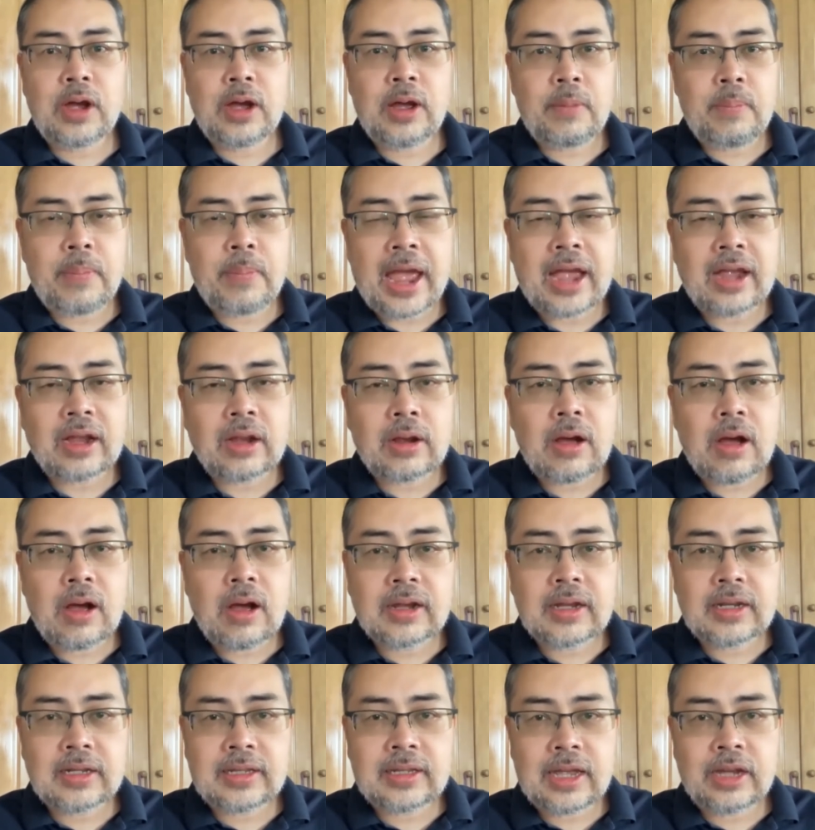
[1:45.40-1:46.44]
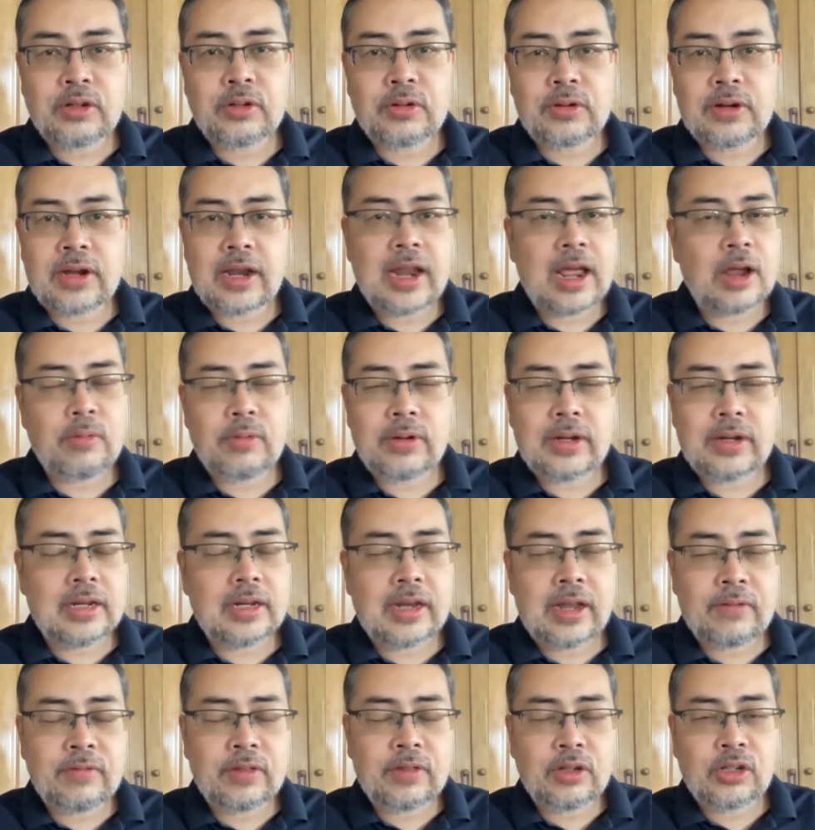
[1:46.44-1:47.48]
Bangkok, etc. And I really
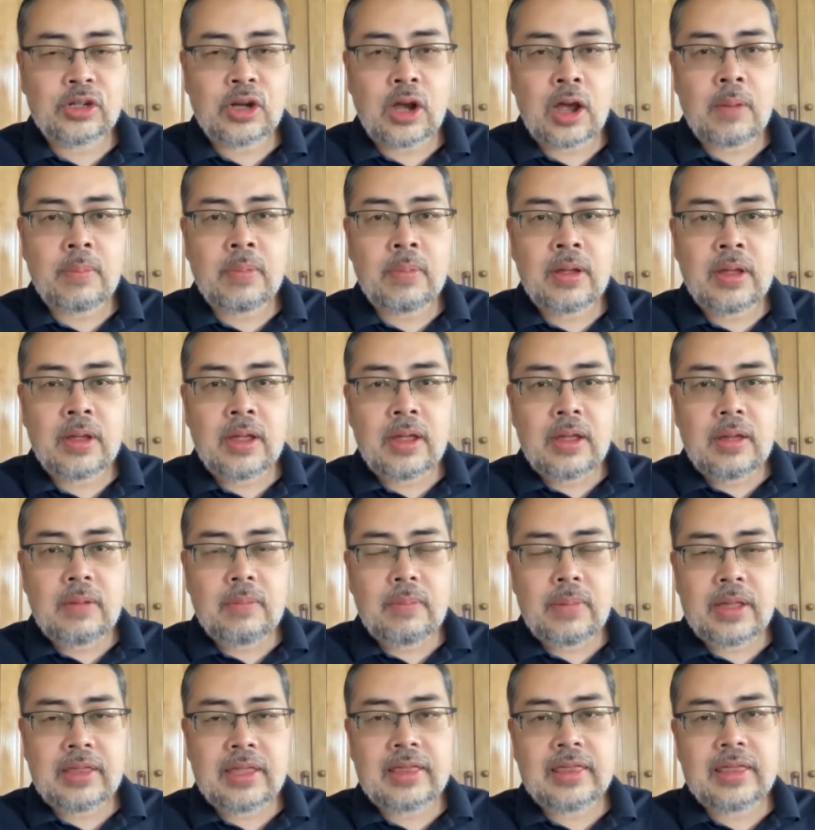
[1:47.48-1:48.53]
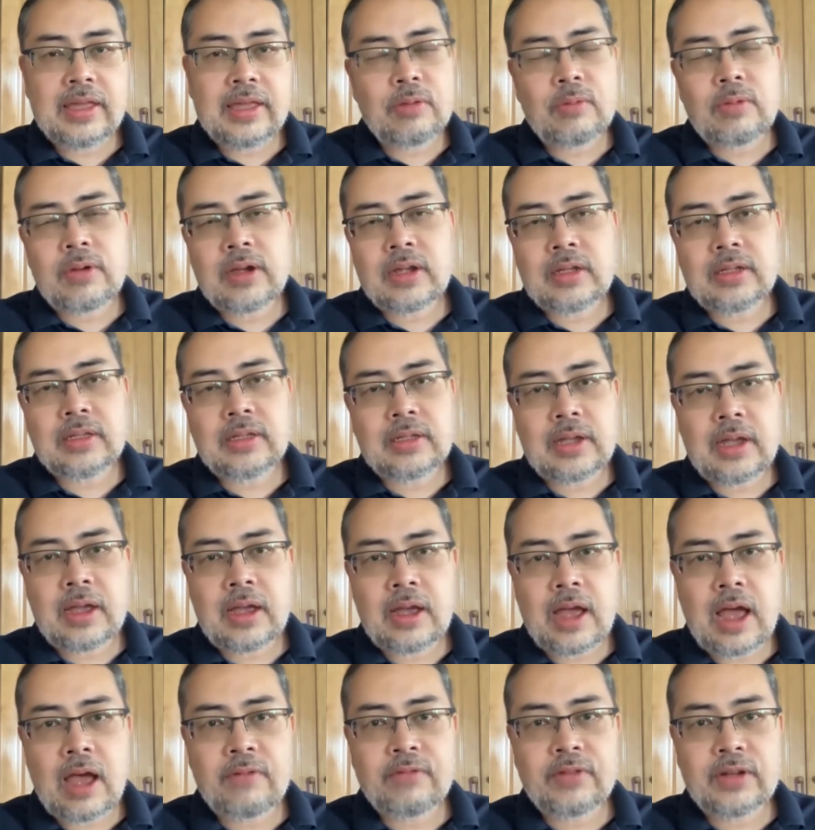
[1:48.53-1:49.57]
loved the job. But the thing was,
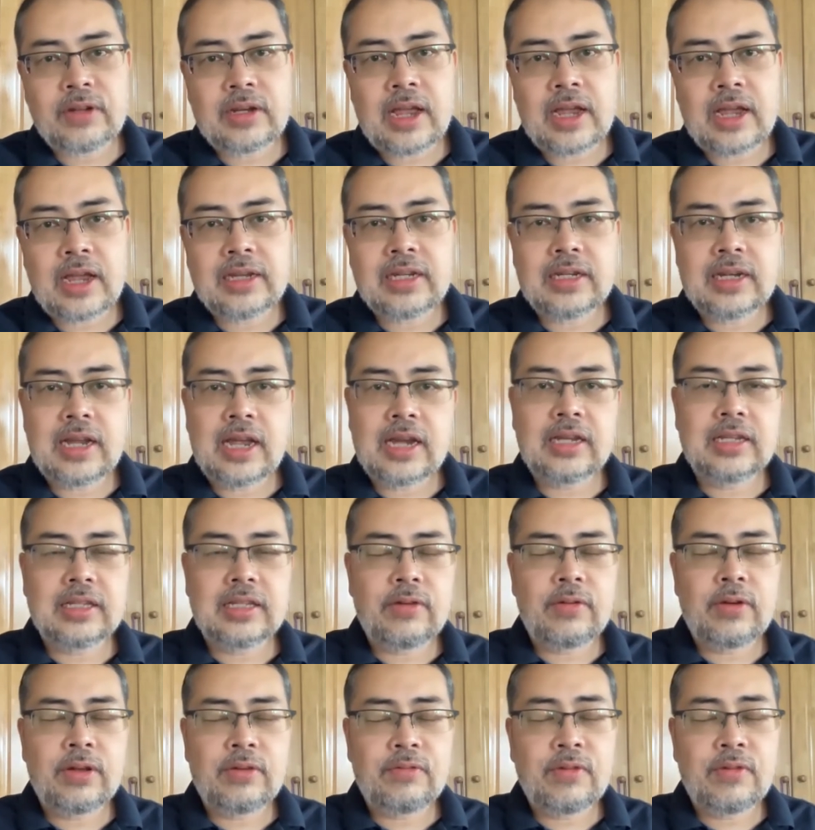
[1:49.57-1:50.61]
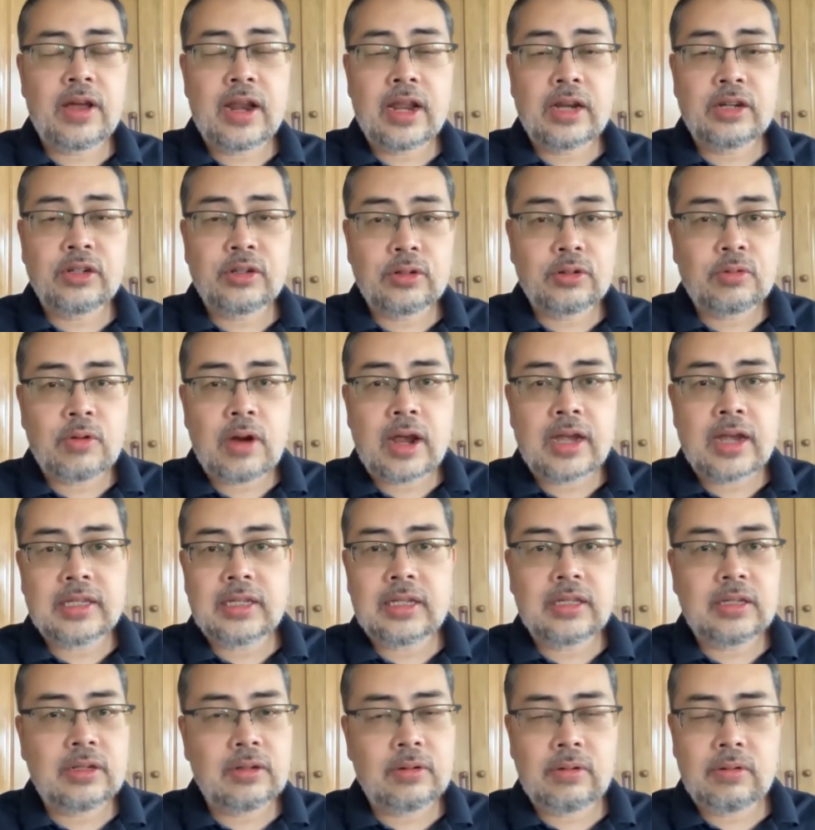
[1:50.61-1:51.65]
after 1997 financial
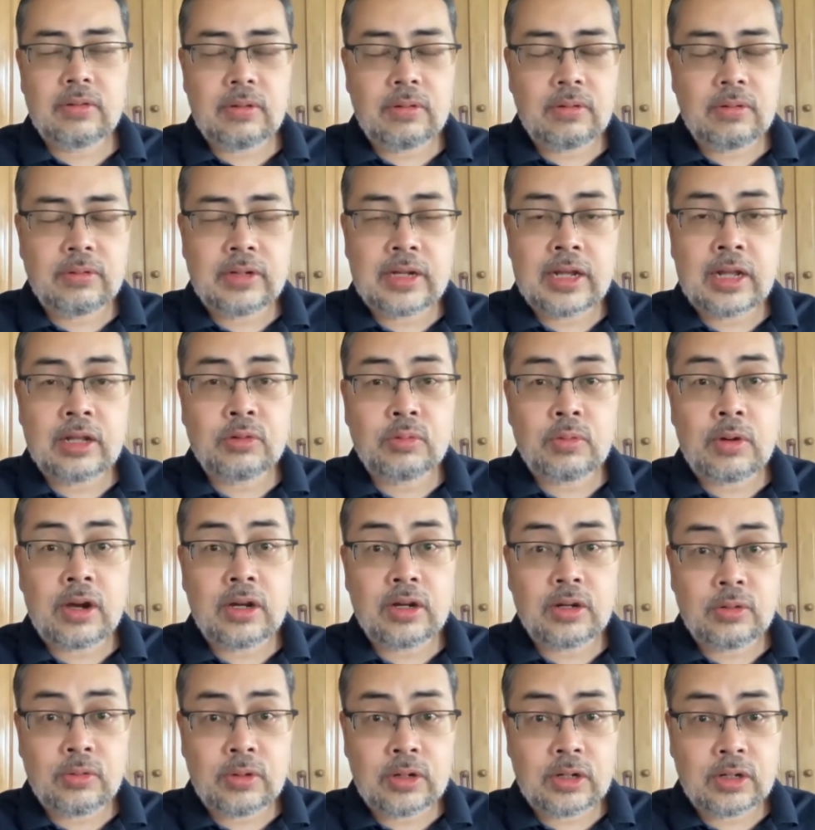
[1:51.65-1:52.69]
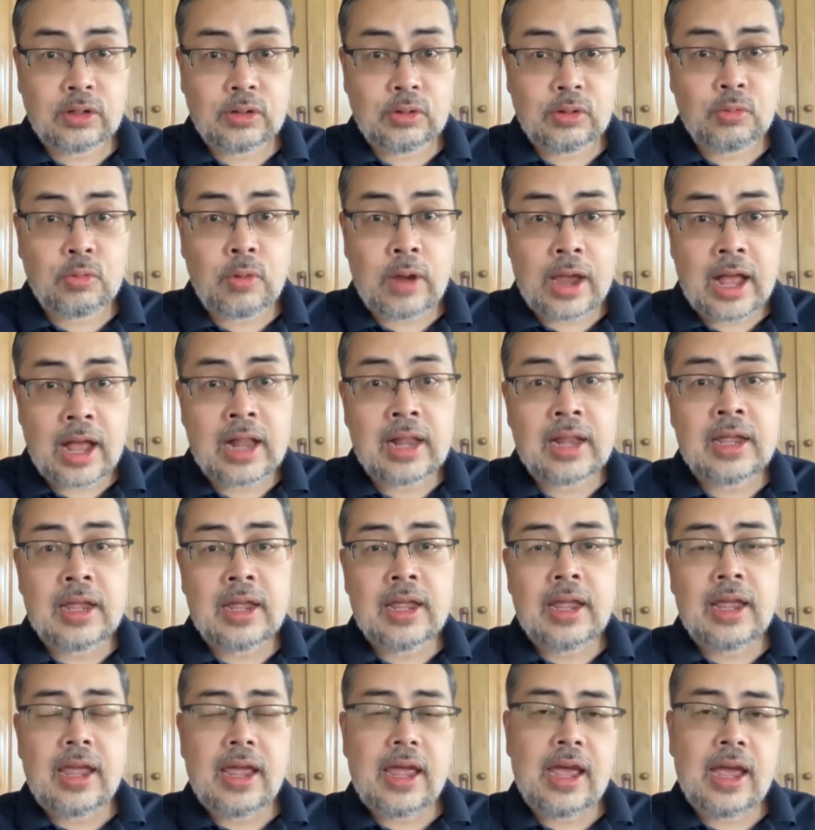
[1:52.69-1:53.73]
crisis, the hotels weren't doing too well.
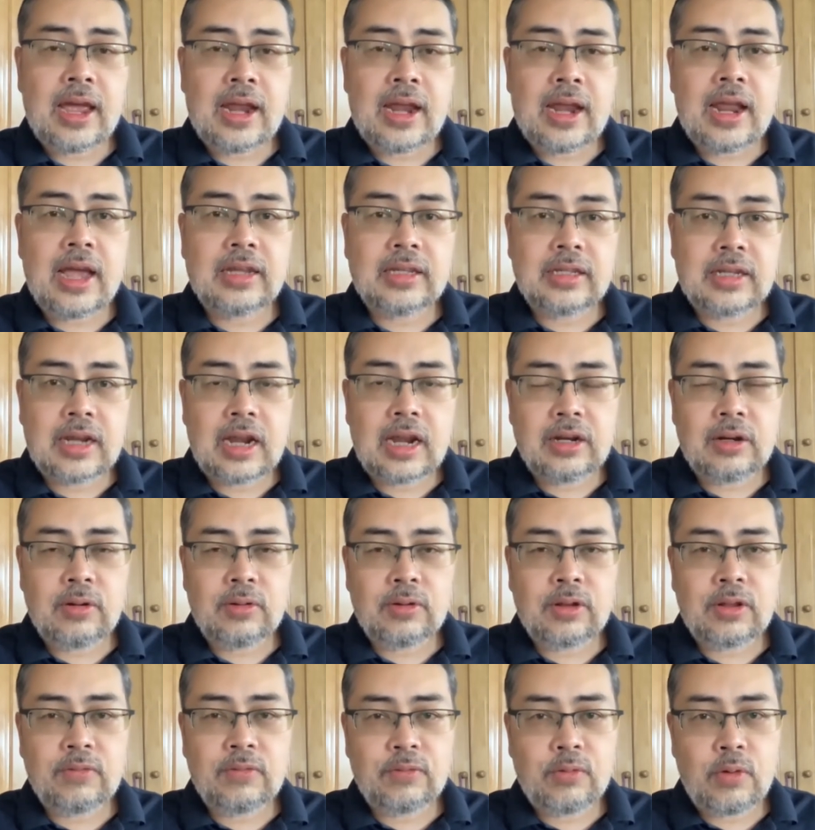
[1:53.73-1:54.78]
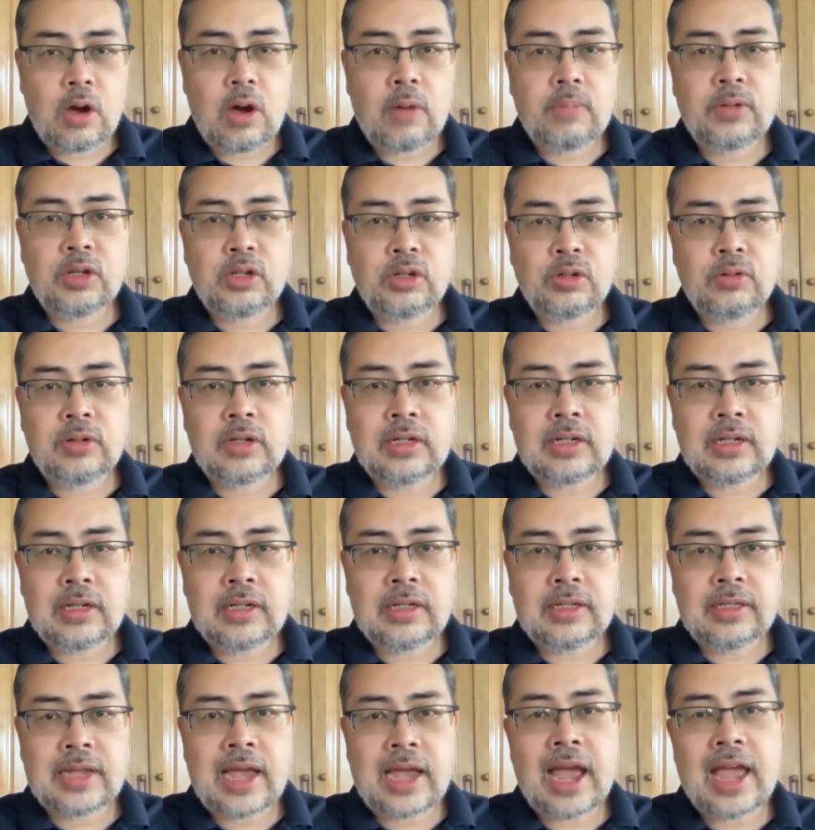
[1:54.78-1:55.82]
And I started looking for
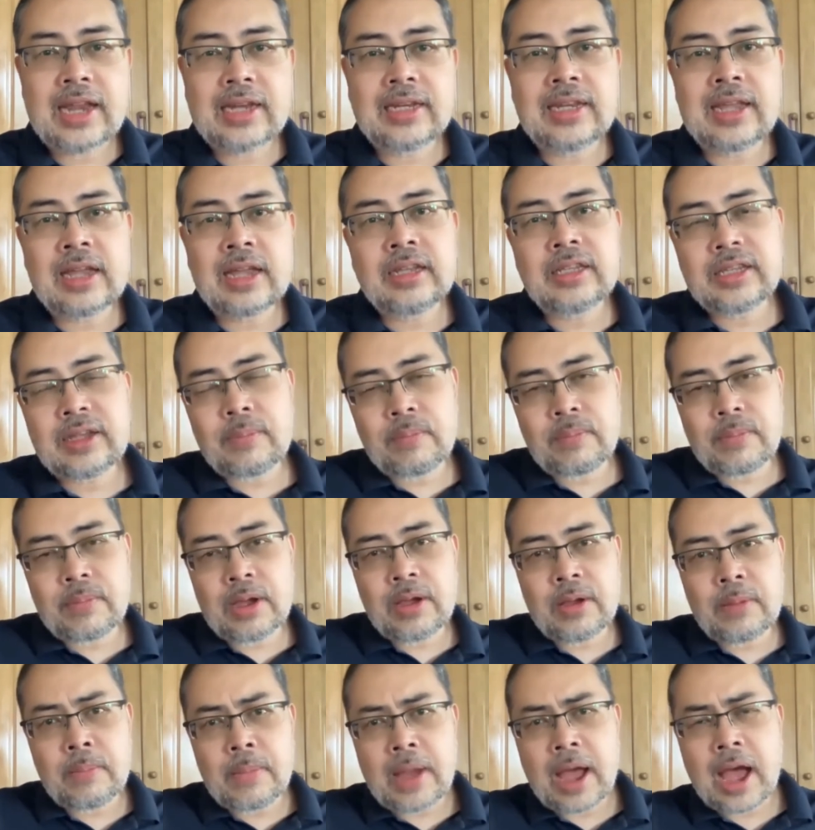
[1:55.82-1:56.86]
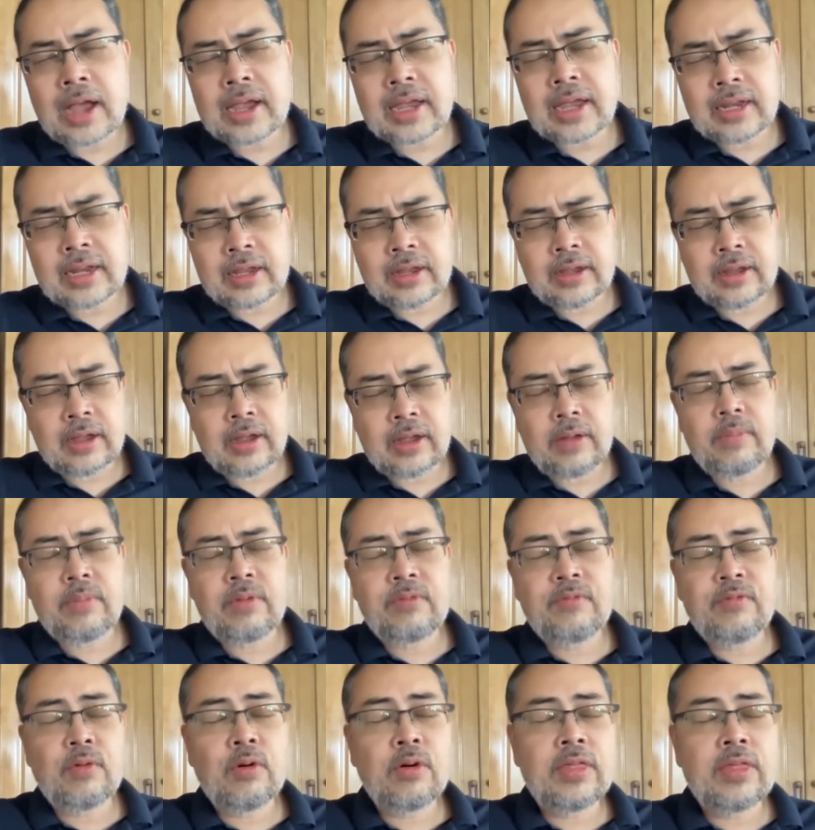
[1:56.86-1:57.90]
opportunities. I had done some marketing
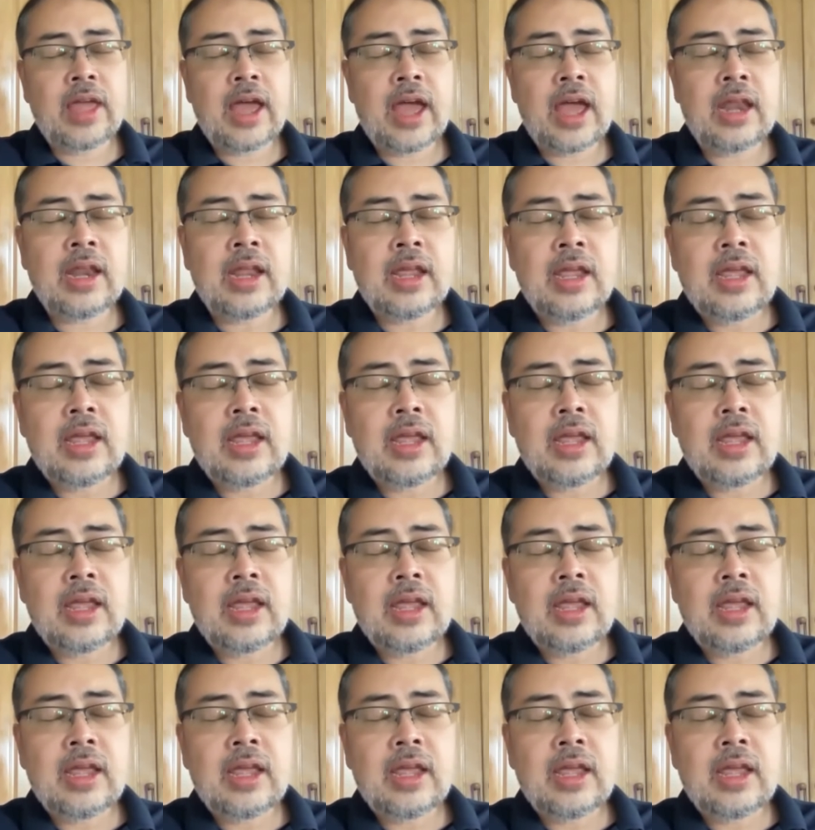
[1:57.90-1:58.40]
before that.